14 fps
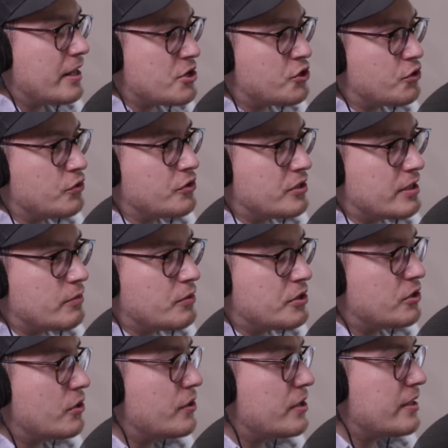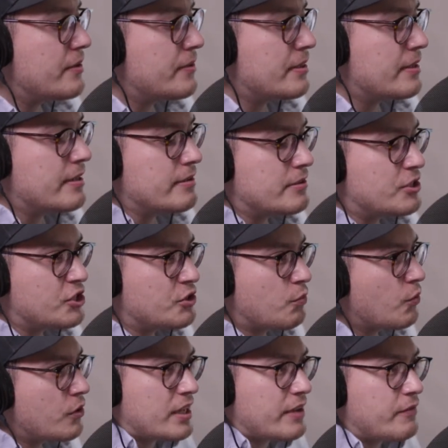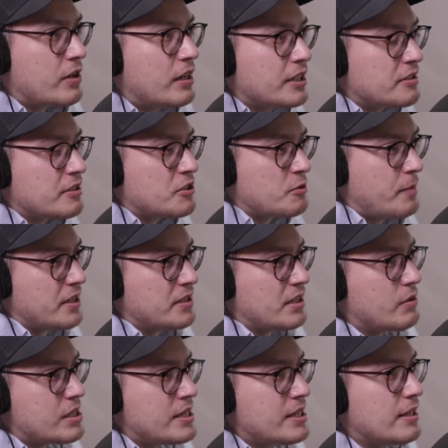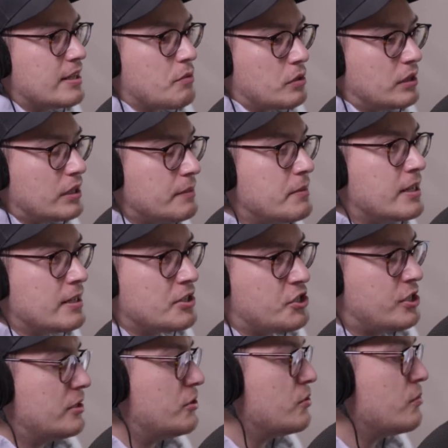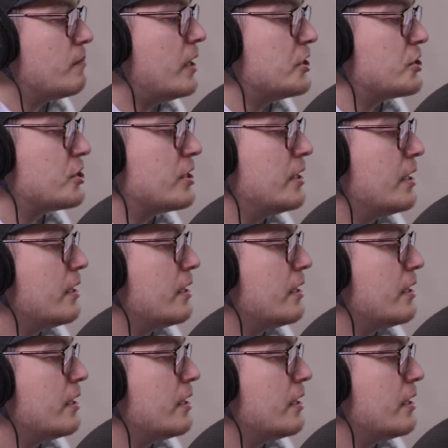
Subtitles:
shooters did with Sony. They just weren't giving us the specs that we needed. They were limiting shit too much.